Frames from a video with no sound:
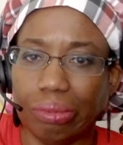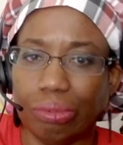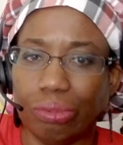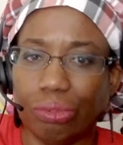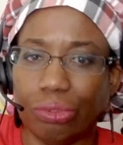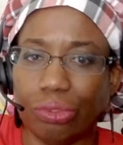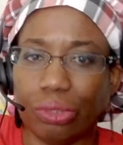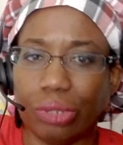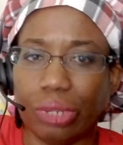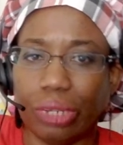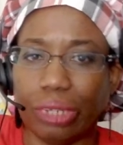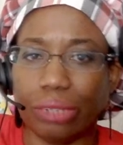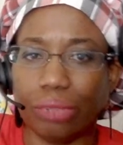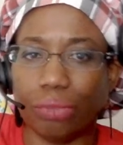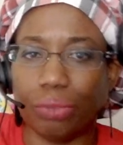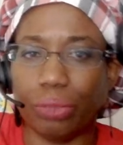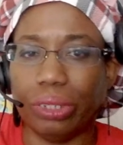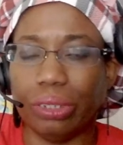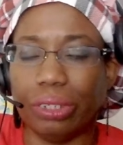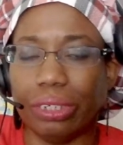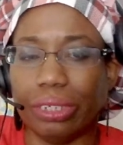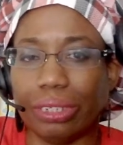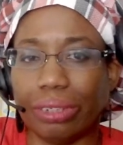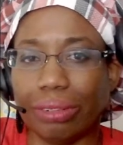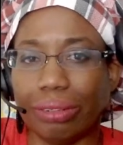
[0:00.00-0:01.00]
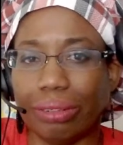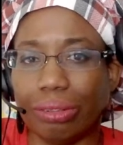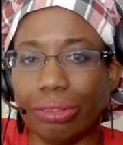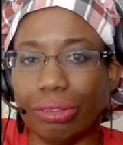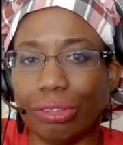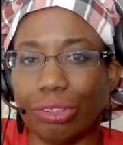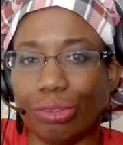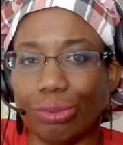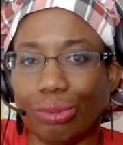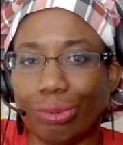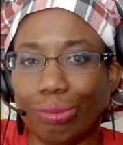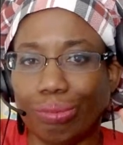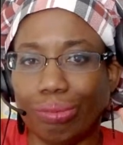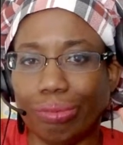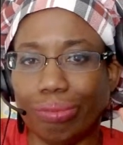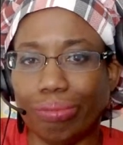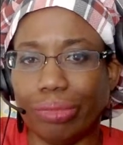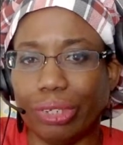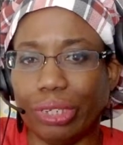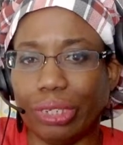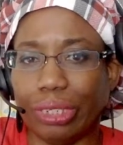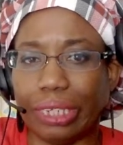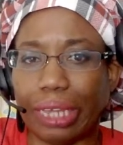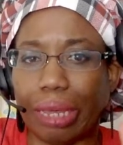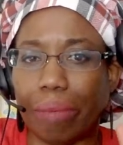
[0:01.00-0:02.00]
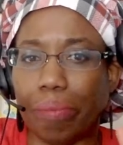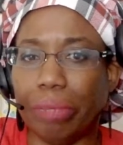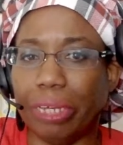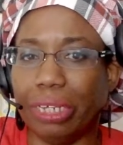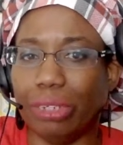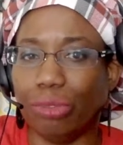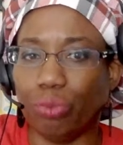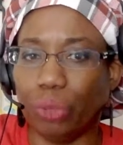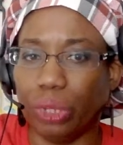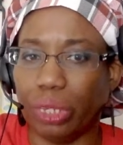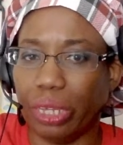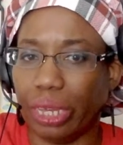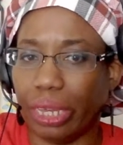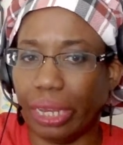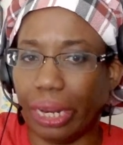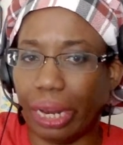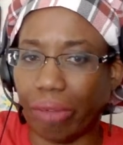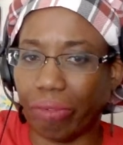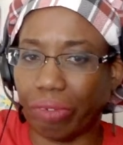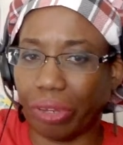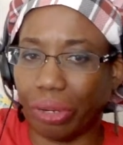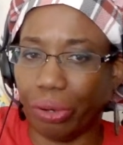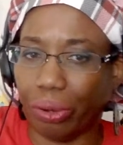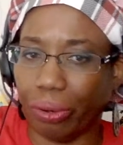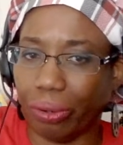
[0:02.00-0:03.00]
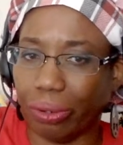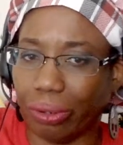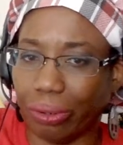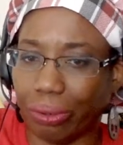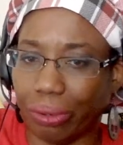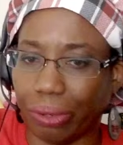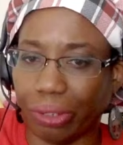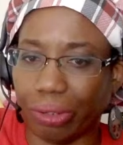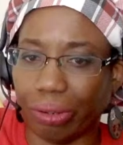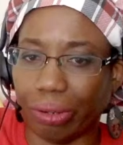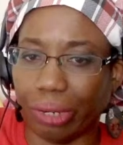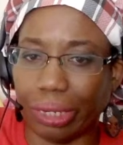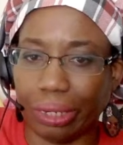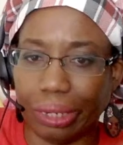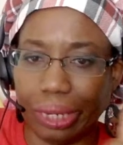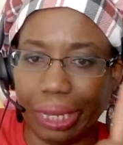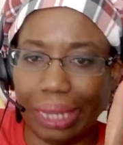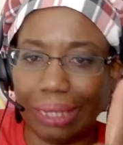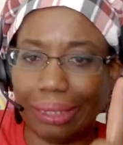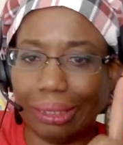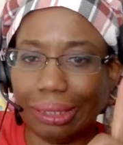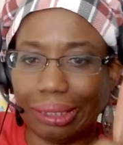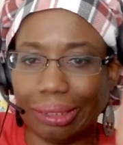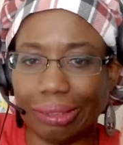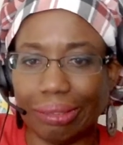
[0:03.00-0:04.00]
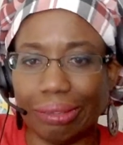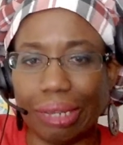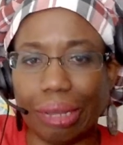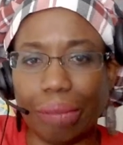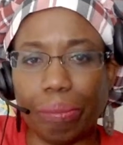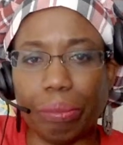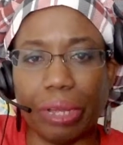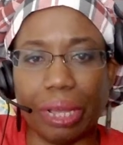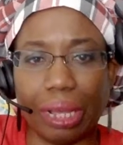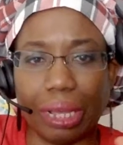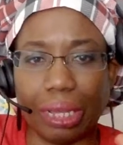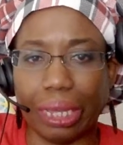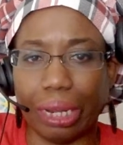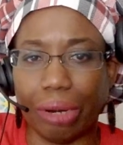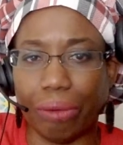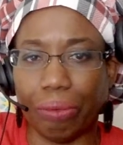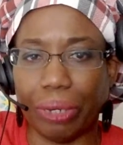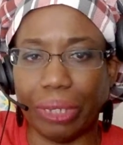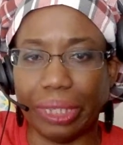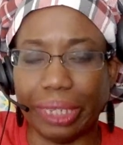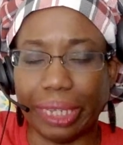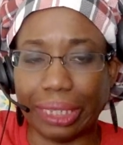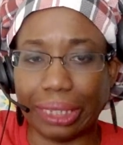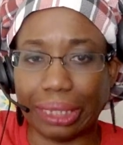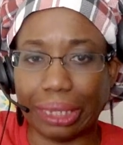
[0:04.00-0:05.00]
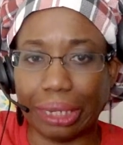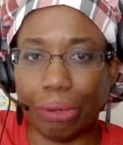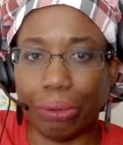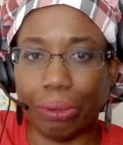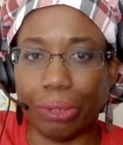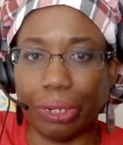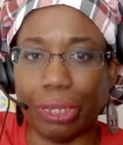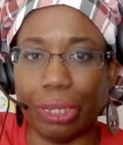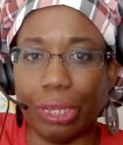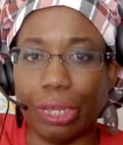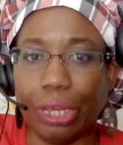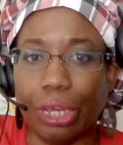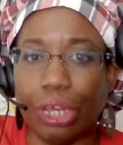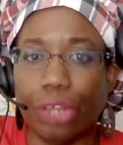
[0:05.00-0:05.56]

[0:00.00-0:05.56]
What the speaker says: So let's read this, because that means we can't have canola oil. And that's, I got to read that slowly.